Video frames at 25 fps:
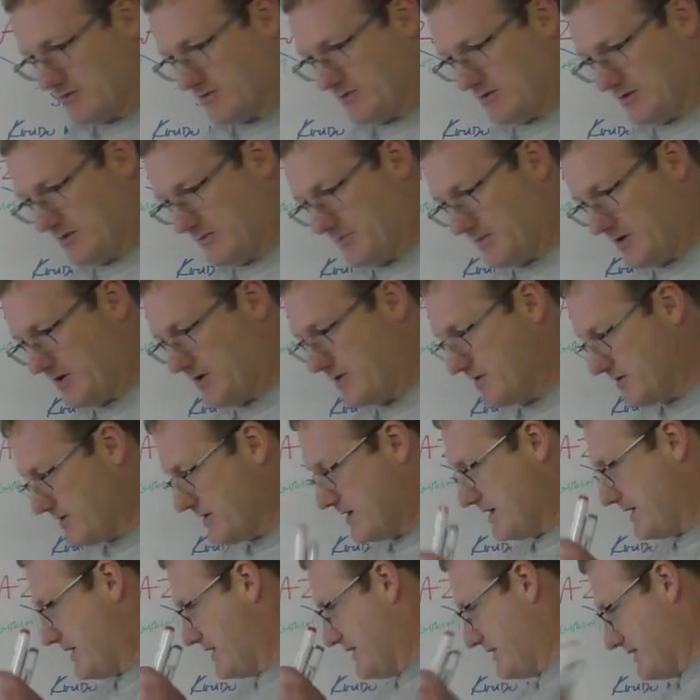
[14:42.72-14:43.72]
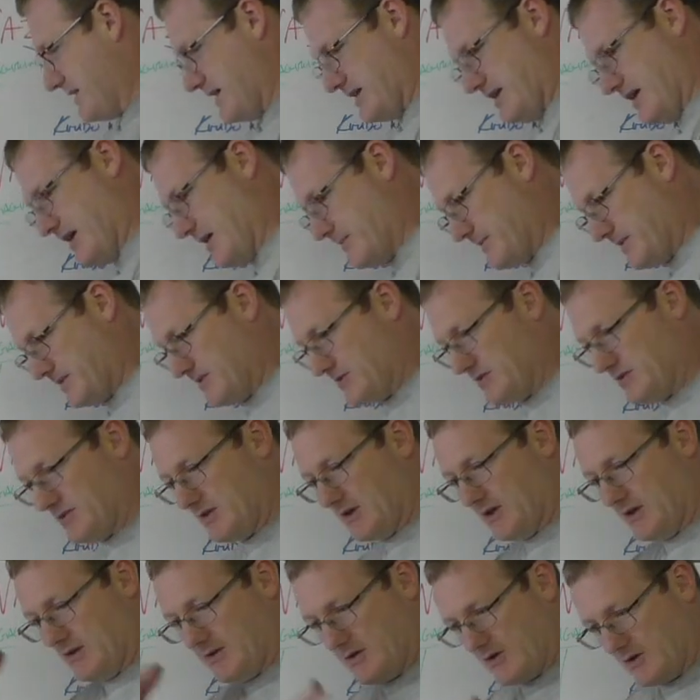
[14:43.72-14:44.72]
of the opponent. That happens
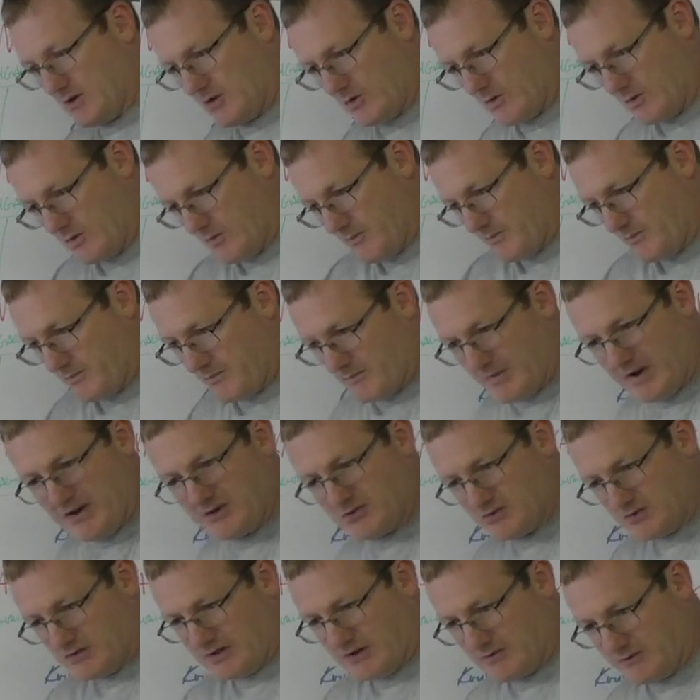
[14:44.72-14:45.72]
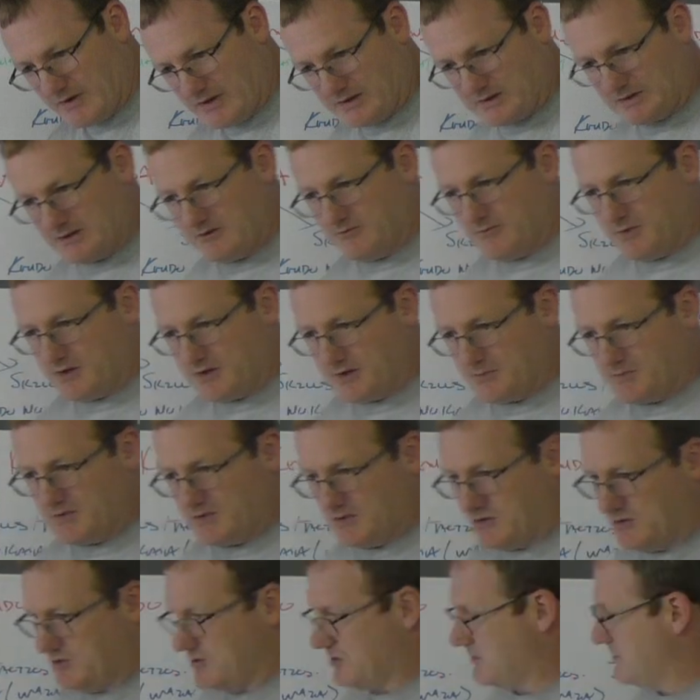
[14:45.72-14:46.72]
based on our relative body
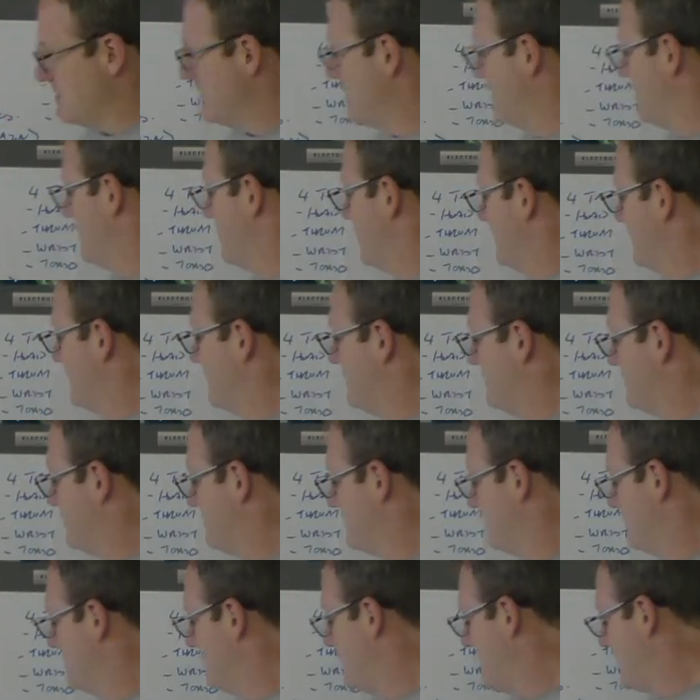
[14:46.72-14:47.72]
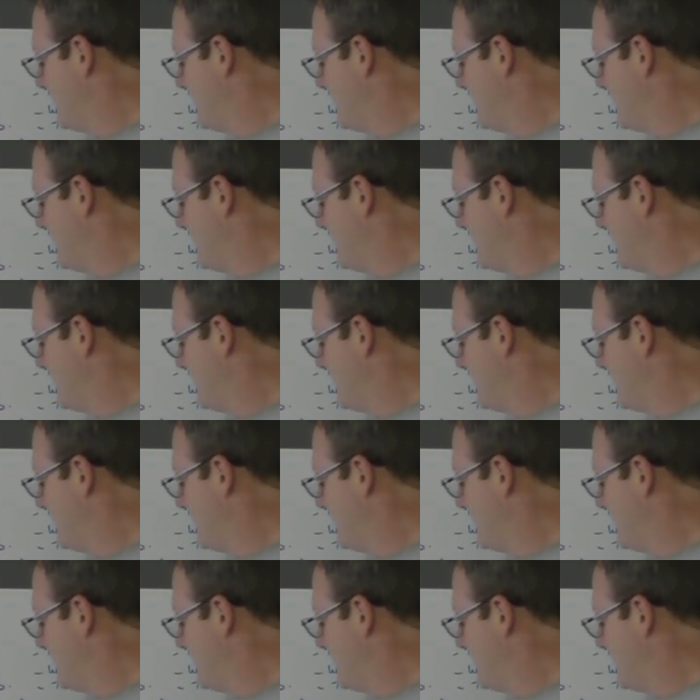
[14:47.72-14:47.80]
position. What is the right